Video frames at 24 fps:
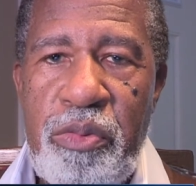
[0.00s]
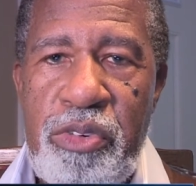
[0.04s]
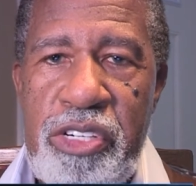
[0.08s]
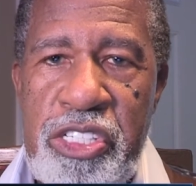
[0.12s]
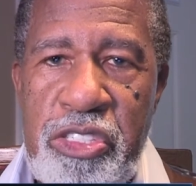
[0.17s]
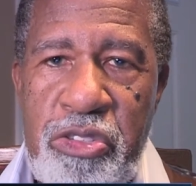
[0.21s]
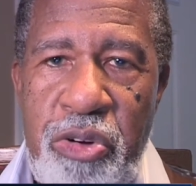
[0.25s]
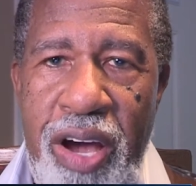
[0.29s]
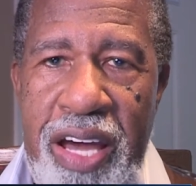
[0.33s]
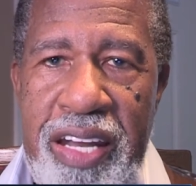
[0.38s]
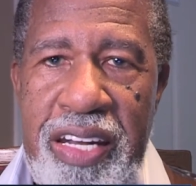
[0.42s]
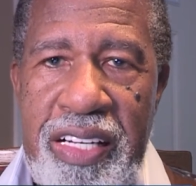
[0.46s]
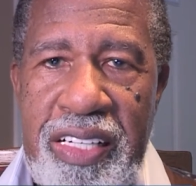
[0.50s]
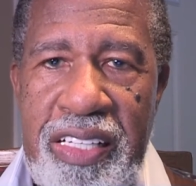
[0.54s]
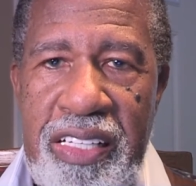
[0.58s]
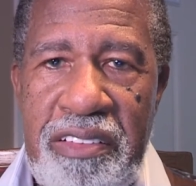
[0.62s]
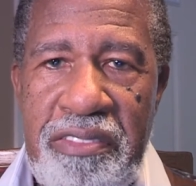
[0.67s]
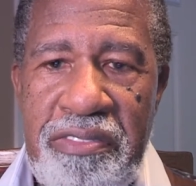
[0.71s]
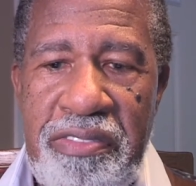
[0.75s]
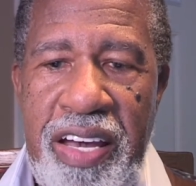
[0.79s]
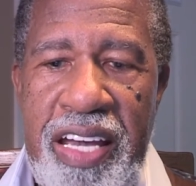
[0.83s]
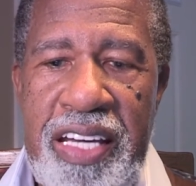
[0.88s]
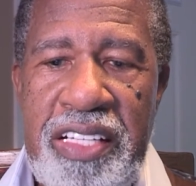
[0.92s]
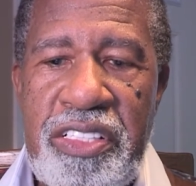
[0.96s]
was trying to
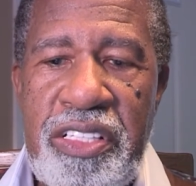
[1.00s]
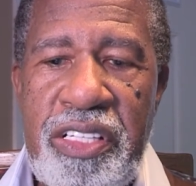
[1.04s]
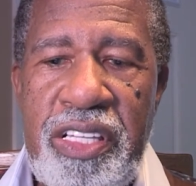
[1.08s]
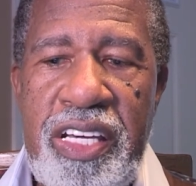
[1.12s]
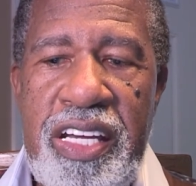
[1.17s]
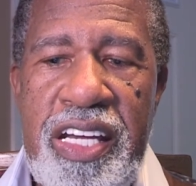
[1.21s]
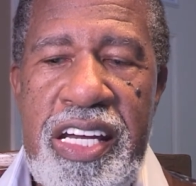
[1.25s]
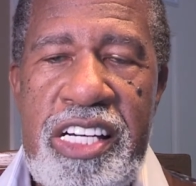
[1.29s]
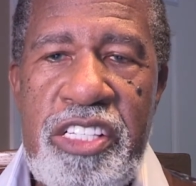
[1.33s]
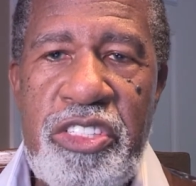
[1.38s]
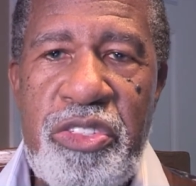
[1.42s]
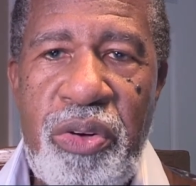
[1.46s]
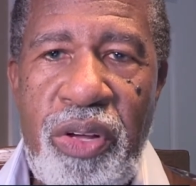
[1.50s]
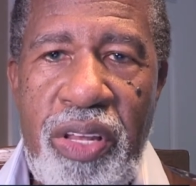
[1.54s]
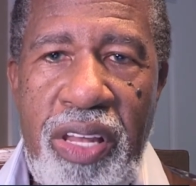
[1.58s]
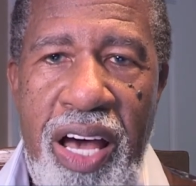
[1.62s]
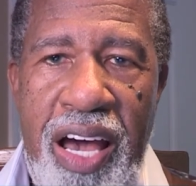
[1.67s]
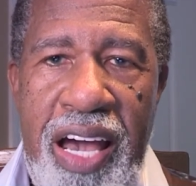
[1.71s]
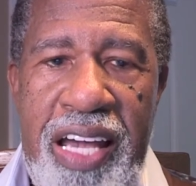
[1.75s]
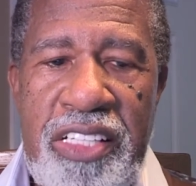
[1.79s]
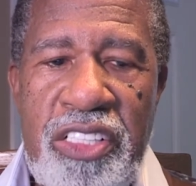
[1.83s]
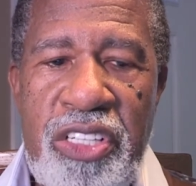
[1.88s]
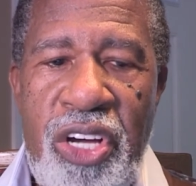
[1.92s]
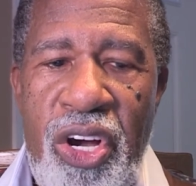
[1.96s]
convey to the
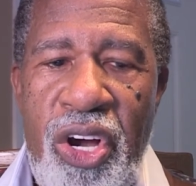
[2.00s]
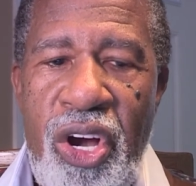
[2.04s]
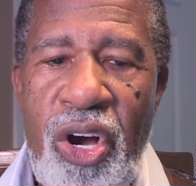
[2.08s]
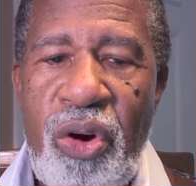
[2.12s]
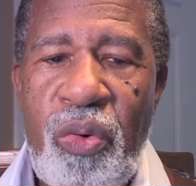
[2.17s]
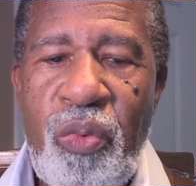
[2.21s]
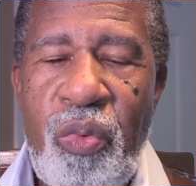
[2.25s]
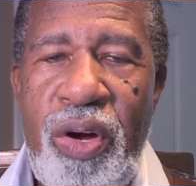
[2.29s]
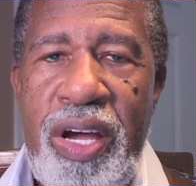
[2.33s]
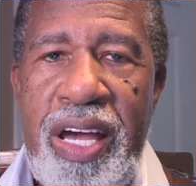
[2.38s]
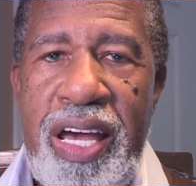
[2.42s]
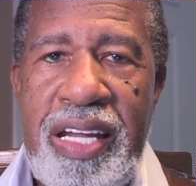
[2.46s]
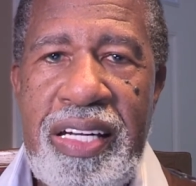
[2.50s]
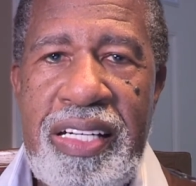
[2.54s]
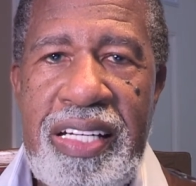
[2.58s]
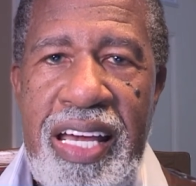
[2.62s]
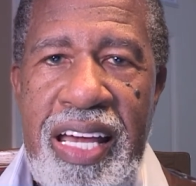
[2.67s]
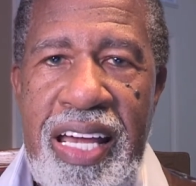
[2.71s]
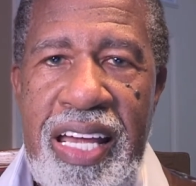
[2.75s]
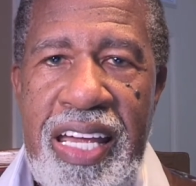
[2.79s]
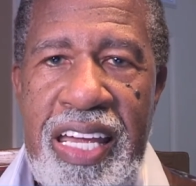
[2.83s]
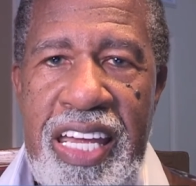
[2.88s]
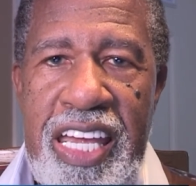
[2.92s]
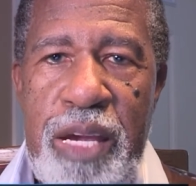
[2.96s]
Israelites when
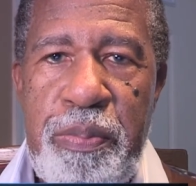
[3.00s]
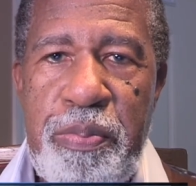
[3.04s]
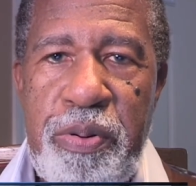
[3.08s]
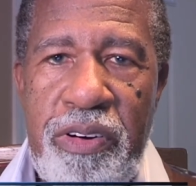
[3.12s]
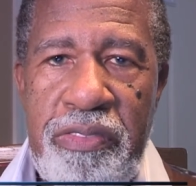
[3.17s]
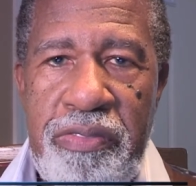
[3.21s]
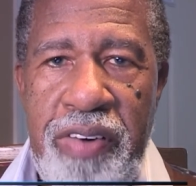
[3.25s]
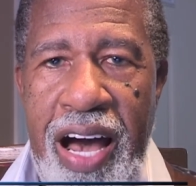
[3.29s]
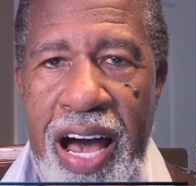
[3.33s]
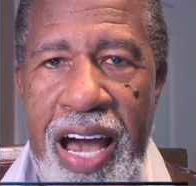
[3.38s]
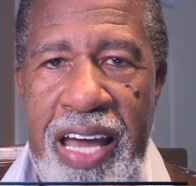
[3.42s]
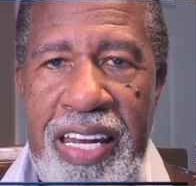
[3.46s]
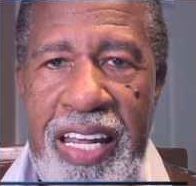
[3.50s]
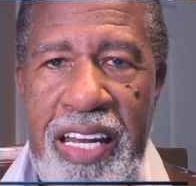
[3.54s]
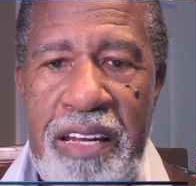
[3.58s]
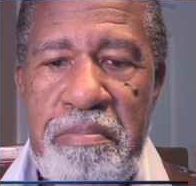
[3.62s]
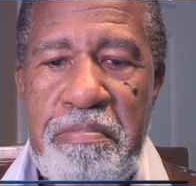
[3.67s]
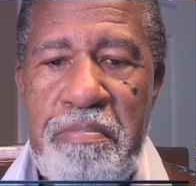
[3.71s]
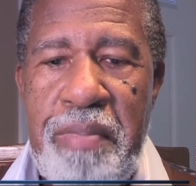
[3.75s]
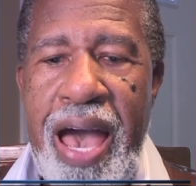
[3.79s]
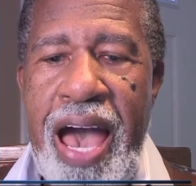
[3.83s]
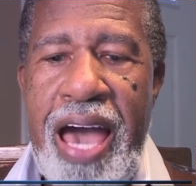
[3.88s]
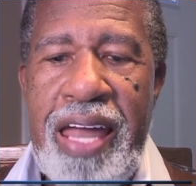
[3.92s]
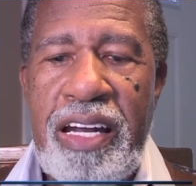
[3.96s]
he provided
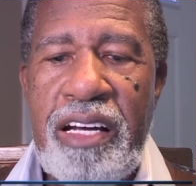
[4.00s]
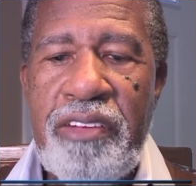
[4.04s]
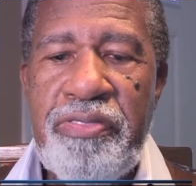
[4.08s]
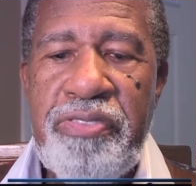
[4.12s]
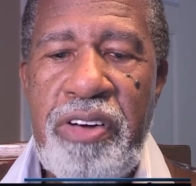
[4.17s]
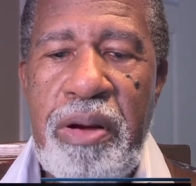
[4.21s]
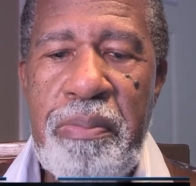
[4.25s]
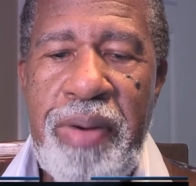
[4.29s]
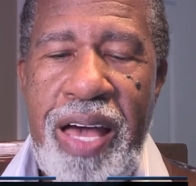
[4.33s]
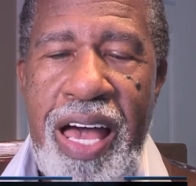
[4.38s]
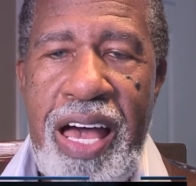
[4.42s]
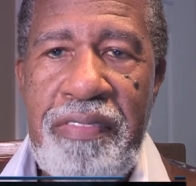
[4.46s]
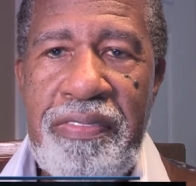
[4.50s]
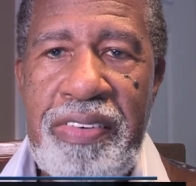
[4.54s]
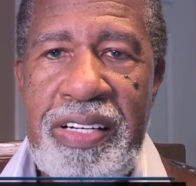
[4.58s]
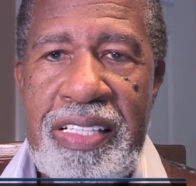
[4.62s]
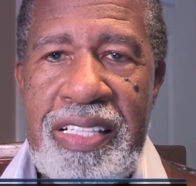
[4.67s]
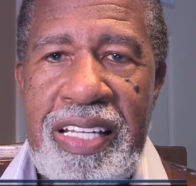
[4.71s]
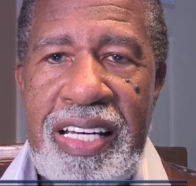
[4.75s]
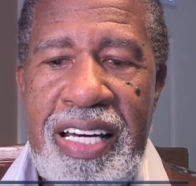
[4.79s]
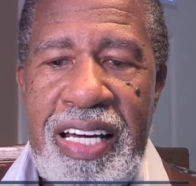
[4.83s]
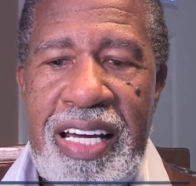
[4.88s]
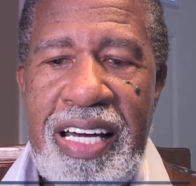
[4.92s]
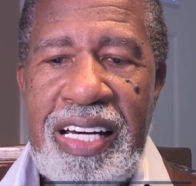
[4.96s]
manna from
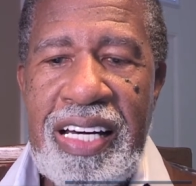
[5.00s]
heaven